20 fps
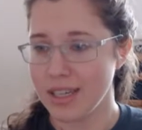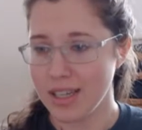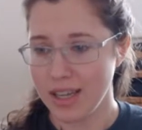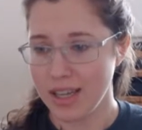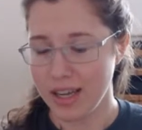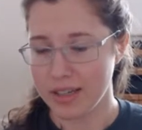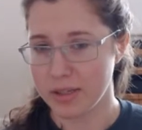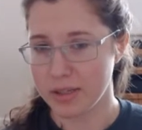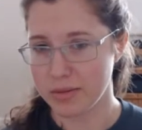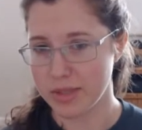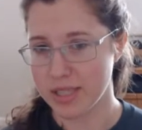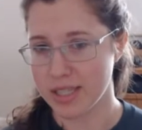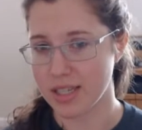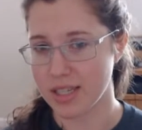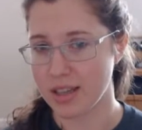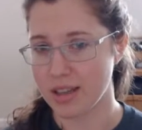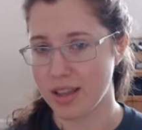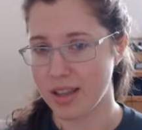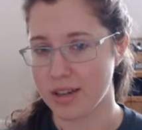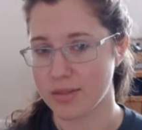I know we sent
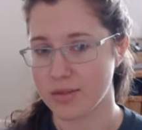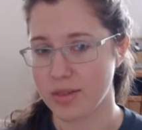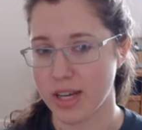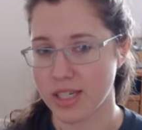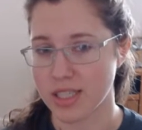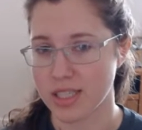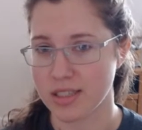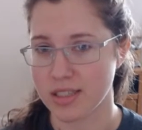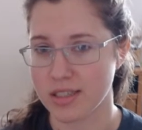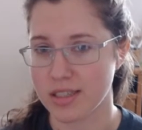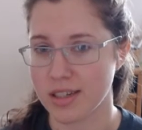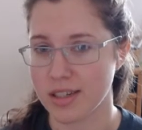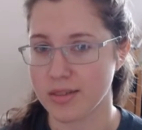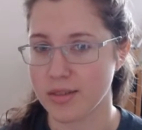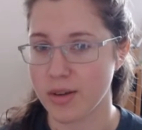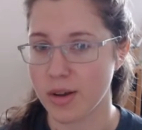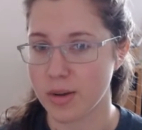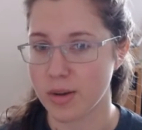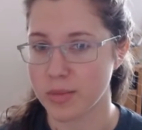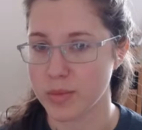a lot of fraction stuff
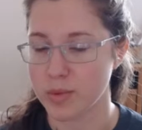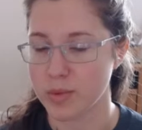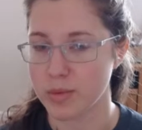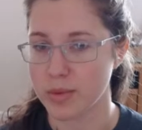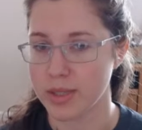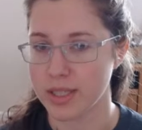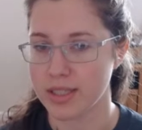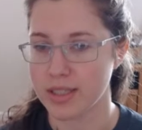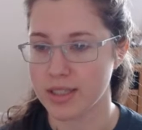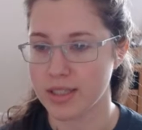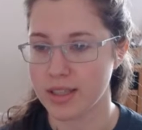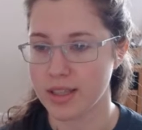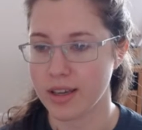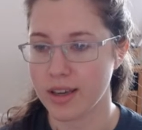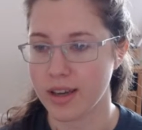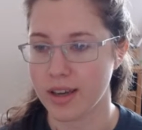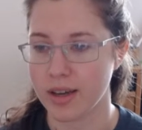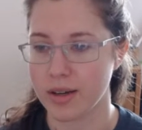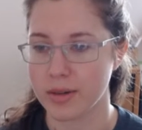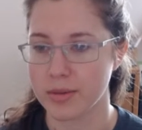home with
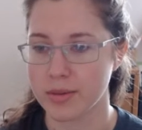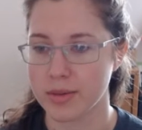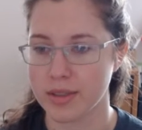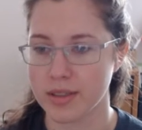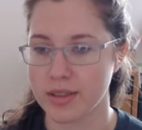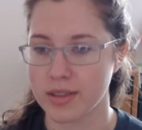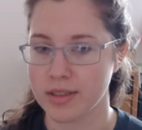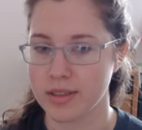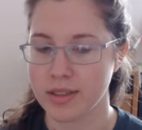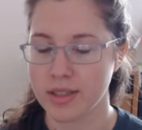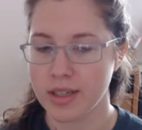our